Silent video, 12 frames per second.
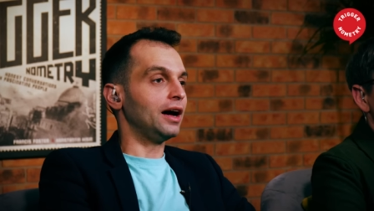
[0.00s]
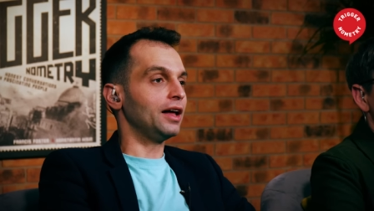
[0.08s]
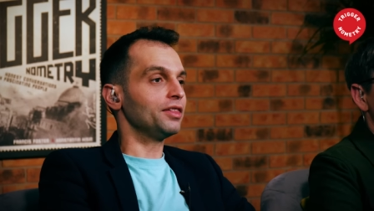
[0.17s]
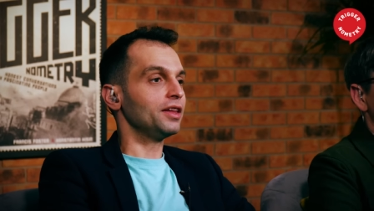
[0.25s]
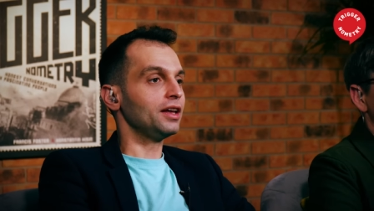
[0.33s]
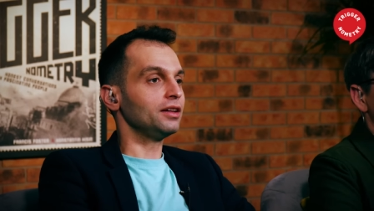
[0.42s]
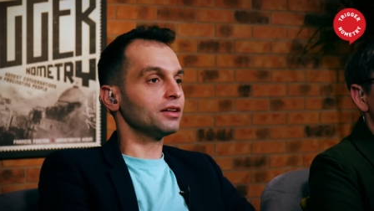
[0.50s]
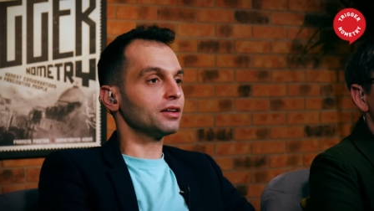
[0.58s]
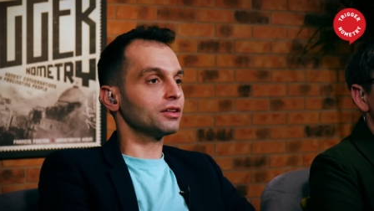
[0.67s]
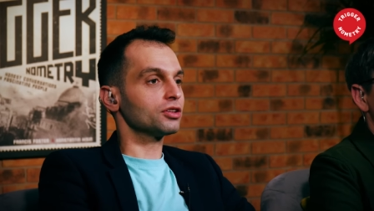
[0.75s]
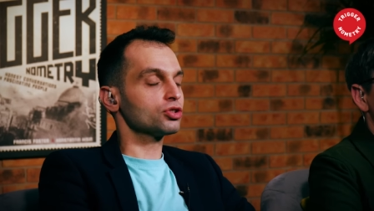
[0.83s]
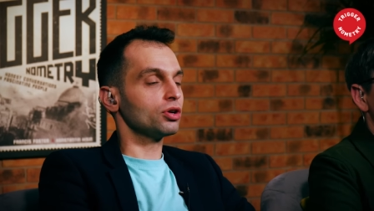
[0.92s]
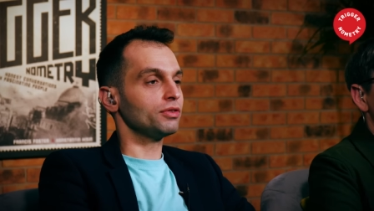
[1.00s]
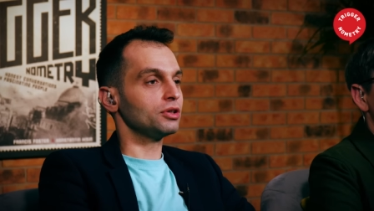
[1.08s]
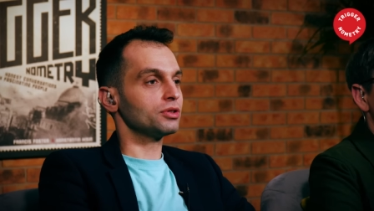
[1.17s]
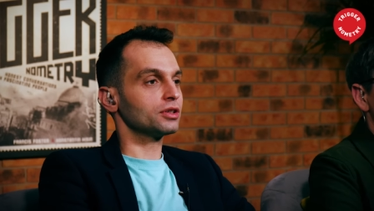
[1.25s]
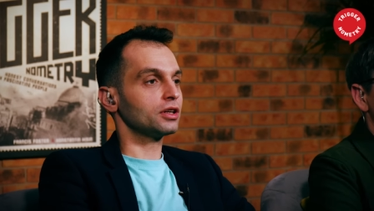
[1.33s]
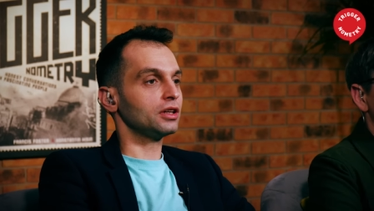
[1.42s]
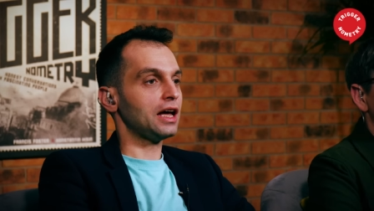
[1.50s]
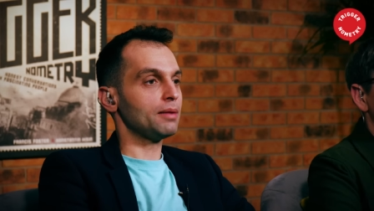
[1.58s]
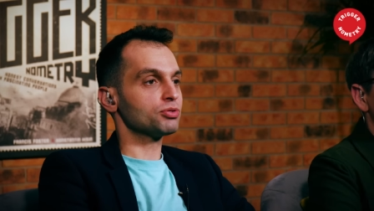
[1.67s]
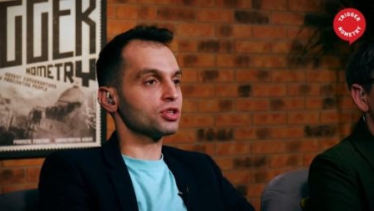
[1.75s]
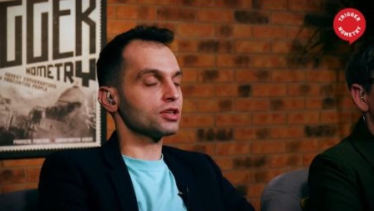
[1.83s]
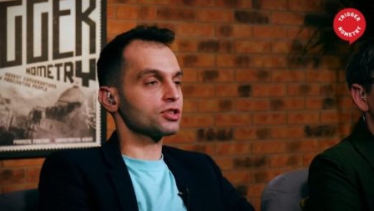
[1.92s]
And then the Soviet Union
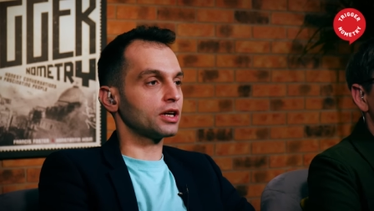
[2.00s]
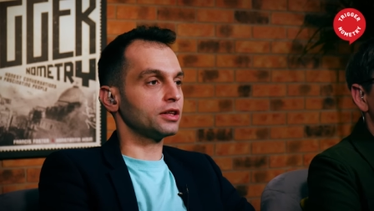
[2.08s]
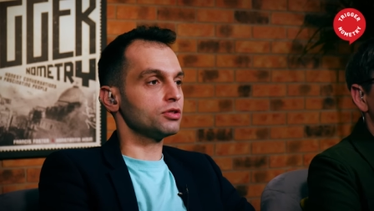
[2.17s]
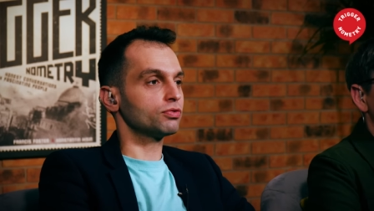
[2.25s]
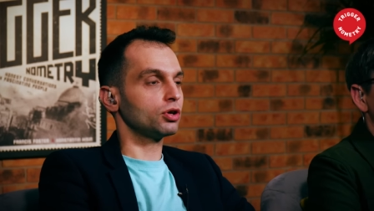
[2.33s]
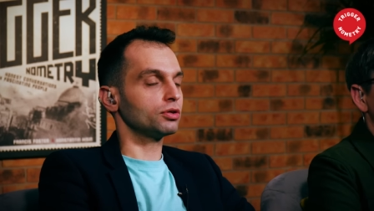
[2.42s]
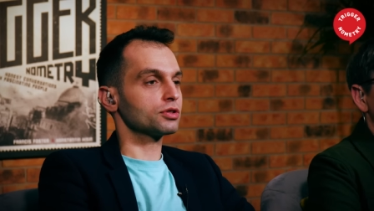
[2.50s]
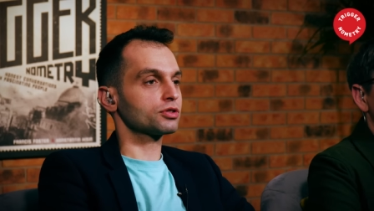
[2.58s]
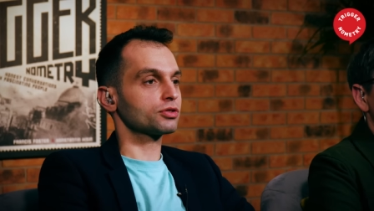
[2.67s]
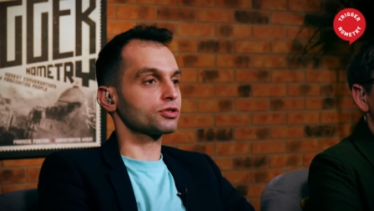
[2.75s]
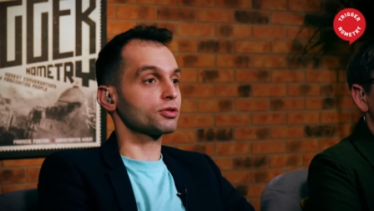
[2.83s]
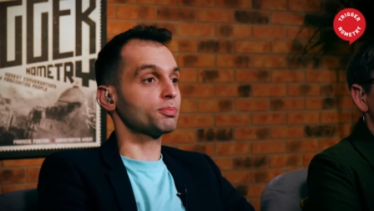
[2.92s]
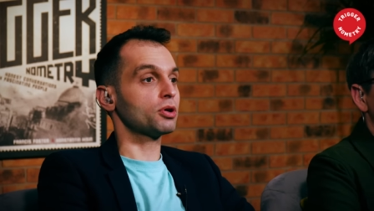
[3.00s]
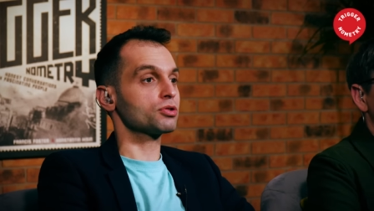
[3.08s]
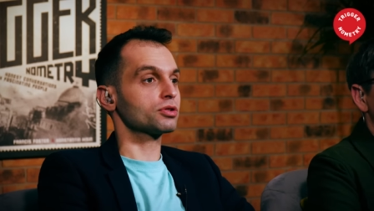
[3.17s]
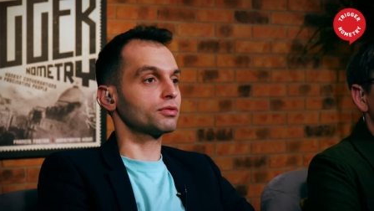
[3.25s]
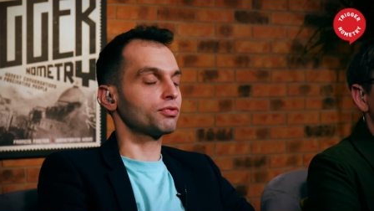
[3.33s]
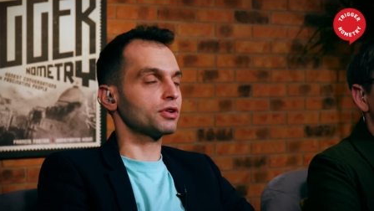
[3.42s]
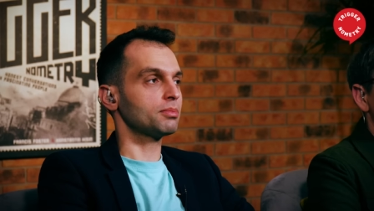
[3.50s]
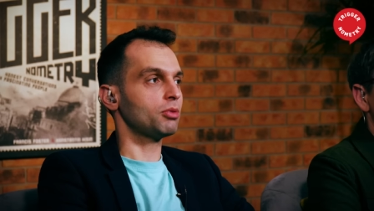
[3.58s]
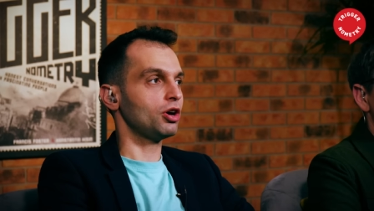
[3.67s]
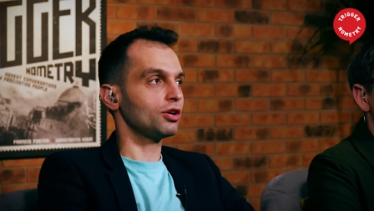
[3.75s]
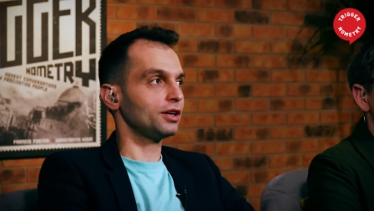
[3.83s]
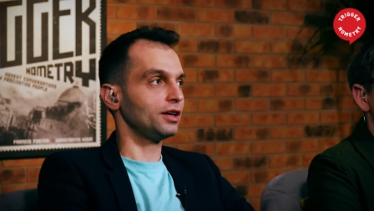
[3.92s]
collapses, and you've got this supposed free
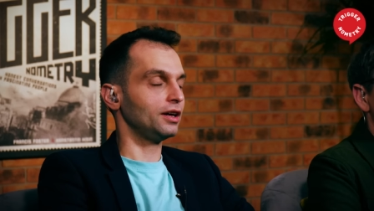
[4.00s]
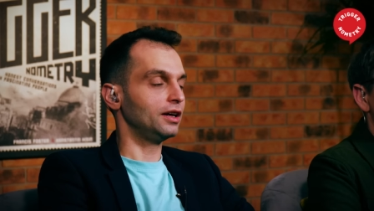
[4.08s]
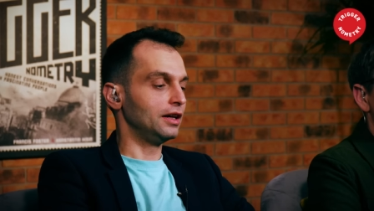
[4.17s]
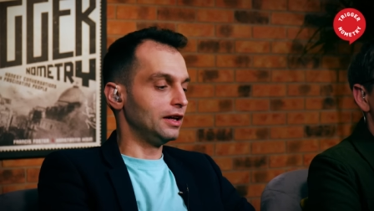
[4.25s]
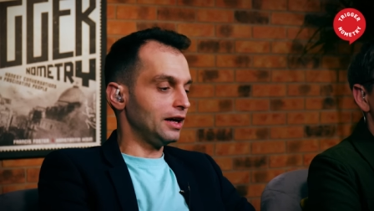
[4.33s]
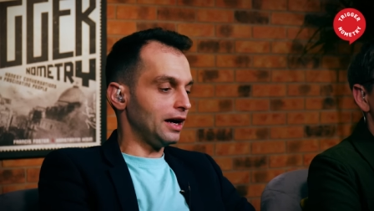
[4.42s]
market.